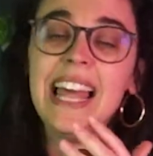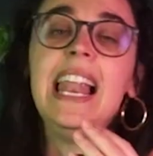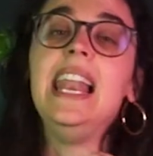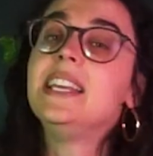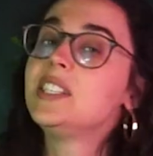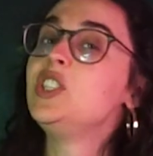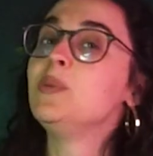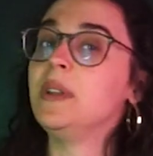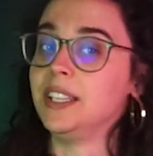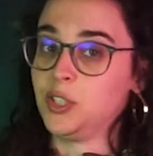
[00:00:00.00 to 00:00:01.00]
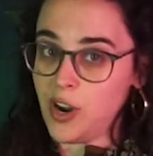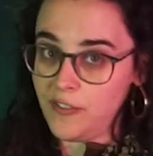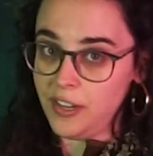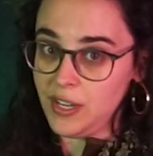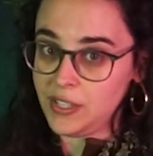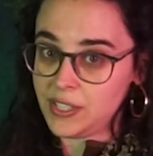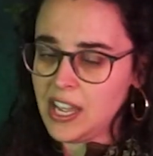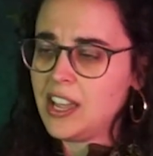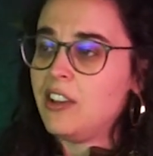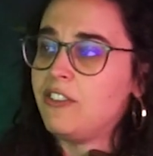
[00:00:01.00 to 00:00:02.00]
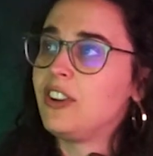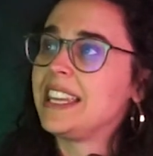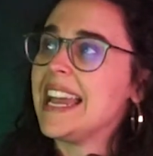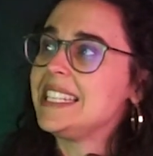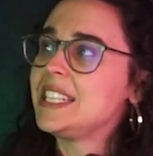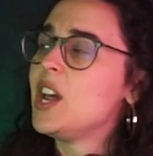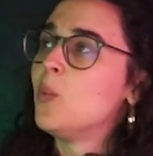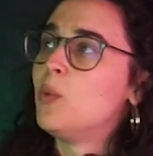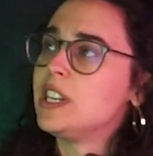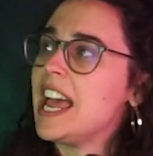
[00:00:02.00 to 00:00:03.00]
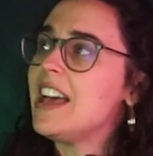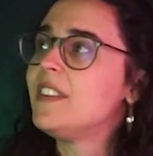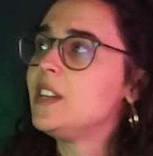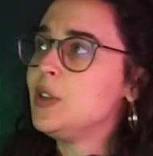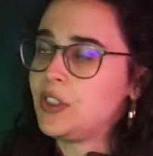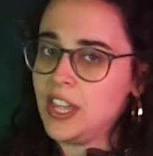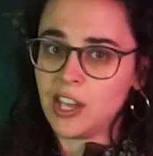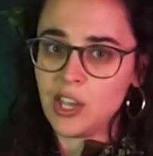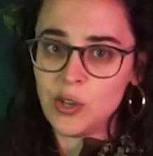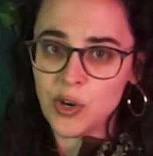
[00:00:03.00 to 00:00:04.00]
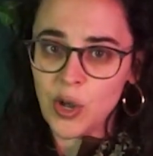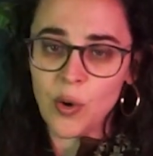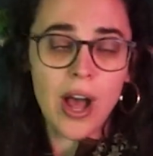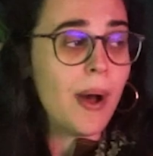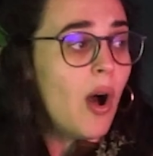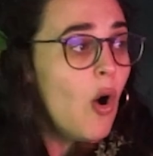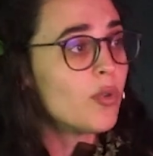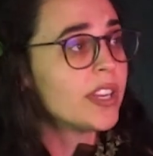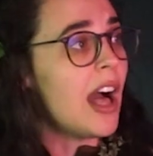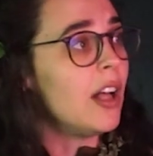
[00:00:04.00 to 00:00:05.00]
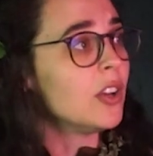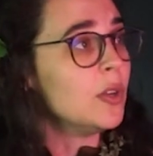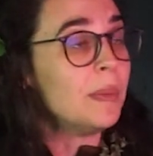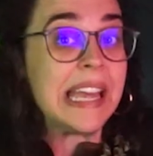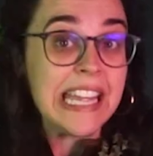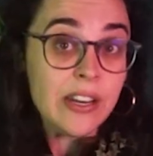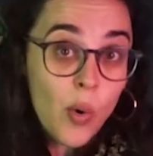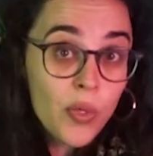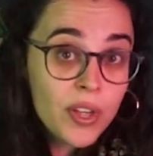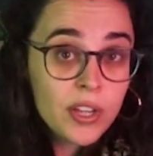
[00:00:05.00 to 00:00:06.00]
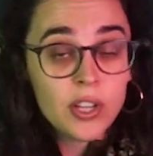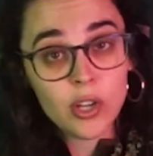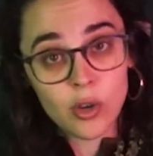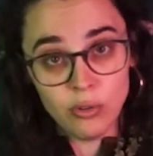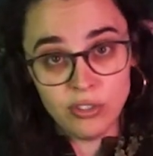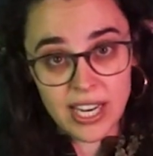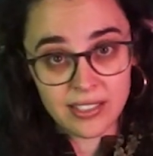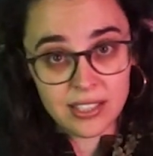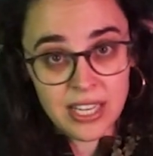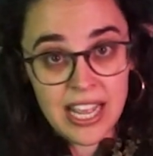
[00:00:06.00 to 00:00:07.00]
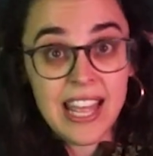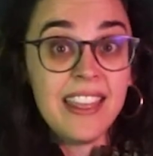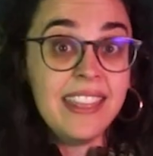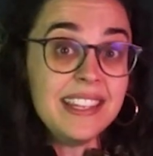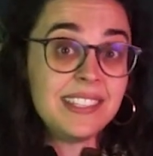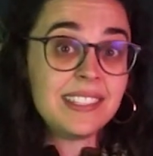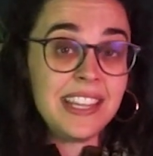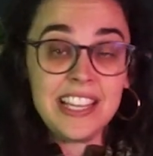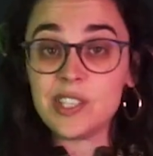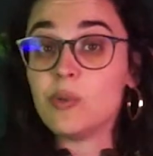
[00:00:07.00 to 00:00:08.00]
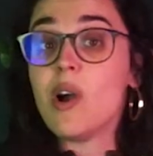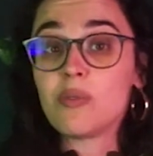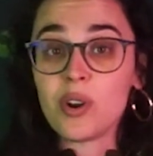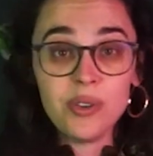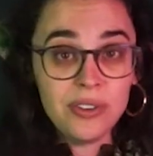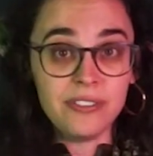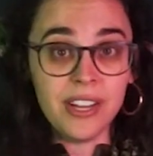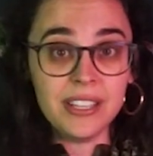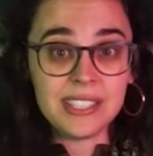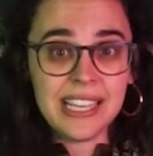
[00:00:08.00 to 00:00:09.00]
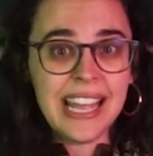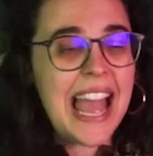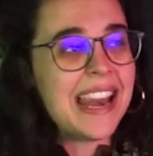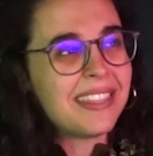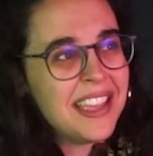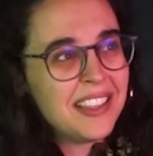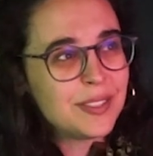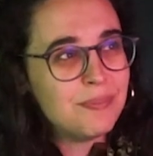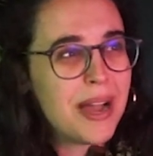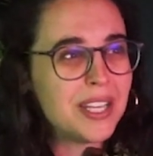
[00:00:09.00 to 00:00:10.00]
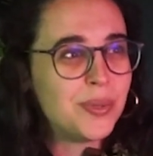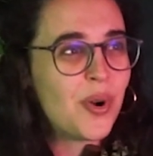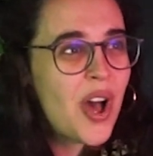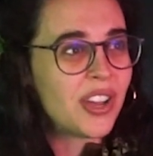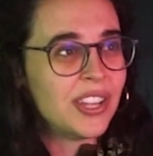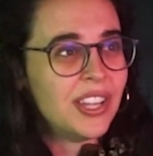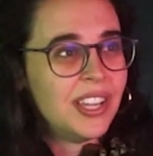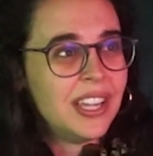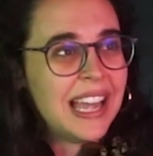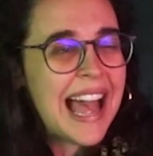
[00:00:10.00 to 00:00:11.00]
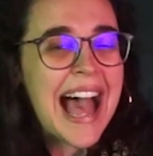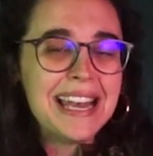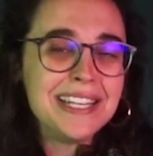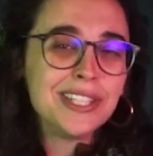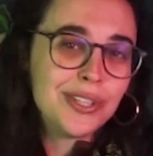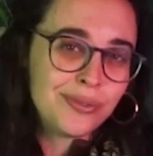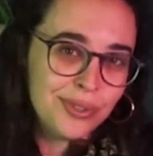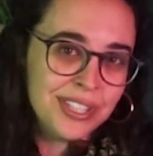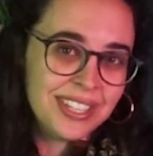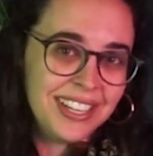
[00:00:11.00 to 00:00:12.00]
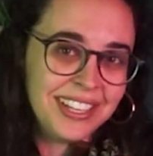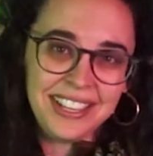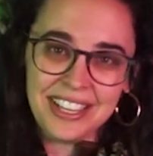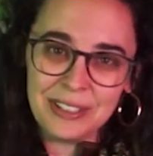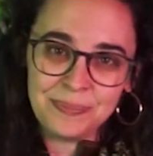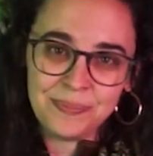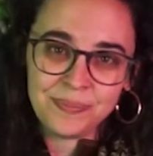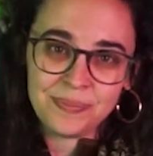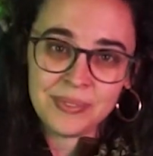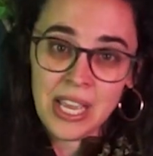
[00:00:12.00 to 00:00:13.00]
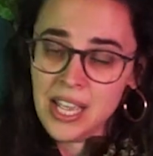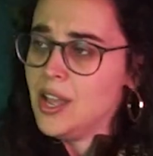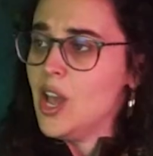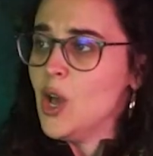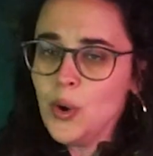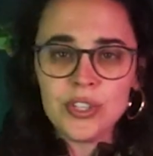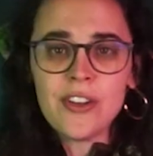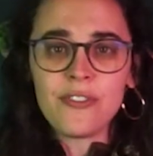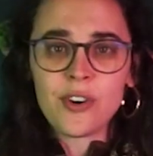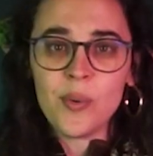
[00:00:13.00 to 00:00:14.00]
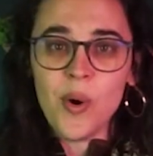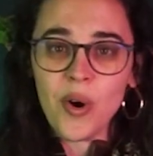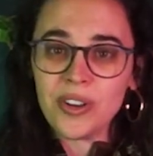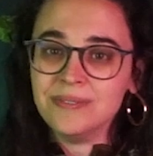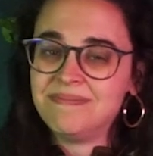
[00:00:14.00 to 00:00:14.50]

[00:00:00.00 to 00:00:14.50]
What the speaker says: Listen to me, travelers. Forget whatever you think you know about orichalchum in other contexts. This is a Warcrow universe, and things might work a little differently here. Who's up for a walk?